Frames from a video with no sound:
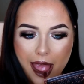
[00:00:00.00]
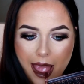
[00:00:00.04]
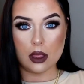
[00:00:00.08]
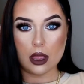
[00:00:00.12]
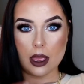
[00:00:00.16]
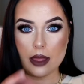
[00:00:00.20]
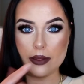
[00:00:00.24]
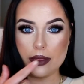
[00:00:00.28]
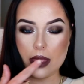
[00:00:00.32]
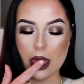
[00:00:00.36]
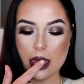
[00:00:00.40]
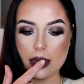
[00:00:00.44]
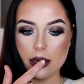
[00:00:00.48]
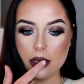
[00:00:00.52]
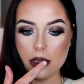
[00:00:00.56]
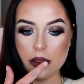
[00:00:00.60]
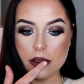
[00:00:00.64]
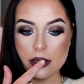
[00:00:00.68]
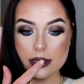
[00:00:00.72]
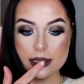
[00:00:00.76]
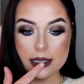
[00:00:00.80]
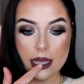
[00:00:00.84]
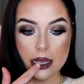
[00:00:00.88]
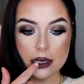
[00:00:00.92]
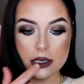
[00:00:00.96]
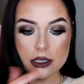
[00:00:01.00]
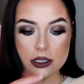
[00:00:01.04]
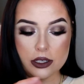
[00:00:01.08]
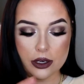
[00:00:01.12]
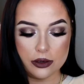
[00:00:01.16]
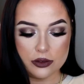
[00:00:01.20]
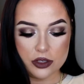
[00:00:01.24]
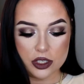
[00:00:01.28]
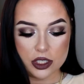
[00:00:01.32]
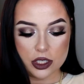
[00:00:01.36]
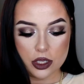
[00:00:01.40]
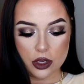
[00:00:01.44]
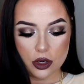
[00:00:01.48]
And then in the centre, I'm
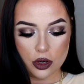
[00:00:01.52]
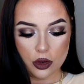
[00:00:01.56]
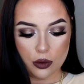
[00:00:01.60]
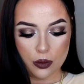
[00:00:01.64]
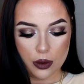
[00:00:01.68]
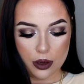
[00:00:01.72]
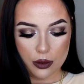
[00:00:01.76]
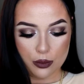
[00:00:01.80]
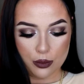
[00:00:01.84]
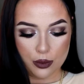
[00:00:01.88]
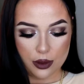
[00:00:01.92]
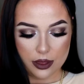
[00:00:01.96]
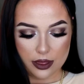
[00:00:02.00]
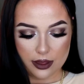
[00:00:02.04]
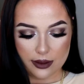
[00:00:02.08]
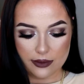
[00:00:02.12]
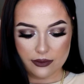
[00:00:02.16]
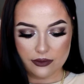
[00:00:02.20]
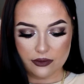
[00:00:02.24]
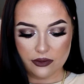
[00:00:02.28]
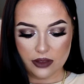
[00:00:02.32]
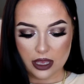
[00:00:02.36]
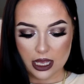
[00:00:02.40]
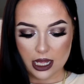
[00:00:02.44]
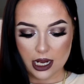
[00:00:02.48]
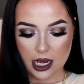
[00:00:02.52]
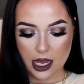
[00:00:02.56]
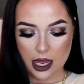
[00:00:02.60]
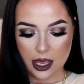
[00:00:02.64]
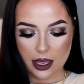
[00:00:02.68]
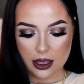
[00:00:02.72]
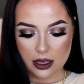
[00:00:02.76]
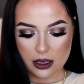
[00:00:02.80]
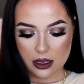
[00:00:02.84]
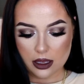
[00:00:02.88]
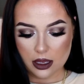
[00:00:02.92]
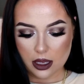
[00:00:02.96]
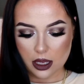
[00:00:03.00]
just going to go in with
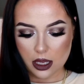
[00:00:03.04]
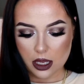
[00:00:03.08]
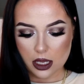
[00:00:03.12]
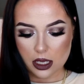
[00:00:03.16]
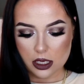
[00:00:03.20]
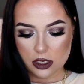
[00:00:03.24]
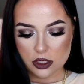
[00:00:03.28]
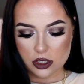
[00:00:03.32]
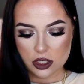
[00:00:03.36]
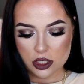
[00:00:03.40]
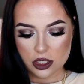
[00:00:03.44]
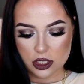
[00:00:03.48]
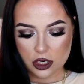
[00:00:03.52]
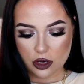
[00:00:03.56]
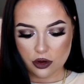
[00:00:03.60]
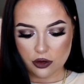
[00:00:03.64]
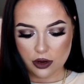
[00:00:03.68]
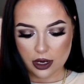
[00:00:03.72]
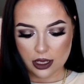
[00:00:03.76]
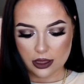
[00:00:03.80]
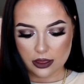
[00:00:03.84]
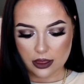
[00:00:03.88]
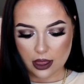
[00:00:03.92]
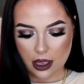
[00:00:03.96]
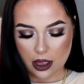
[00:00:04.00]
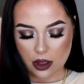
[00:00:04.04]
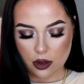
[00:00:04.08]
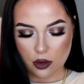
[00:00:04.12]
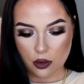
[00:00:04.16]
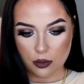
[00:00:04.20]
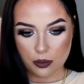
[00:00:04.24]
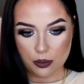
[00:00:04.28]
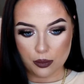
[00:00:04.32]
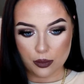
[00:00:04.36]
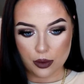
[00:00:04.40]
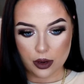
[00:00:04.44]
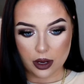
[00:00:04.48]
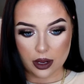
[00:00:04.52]
Ophelia just to create that
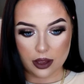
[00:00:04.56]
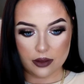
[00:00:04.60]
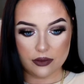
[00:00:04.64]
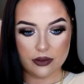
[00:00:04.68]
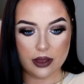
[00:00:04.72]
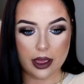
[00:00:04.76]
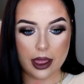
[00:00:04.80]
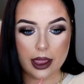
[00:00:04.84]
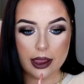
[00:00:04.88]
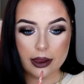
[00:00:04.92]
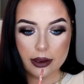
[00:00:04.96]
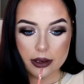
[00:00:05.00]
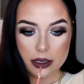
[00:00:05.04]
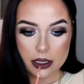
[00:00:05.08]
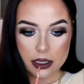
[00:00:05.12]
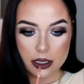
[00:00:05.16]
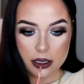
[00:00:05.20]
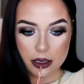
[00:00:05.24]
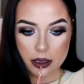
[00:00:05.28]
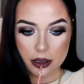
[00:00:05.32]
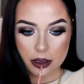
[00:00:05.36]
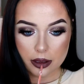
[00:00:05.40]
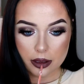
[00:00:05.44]
ombre effect.